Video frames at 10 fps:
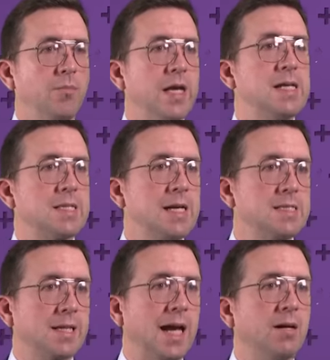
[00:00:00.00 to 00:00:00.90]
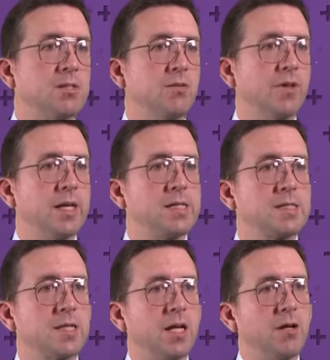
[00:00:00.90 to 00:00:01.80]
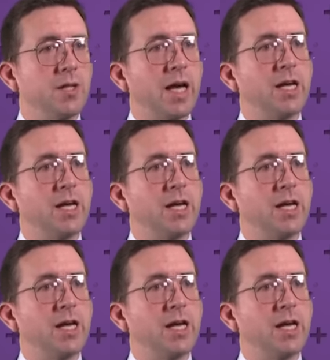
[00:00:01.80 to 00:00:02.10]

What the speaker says: his account of this, you know, at the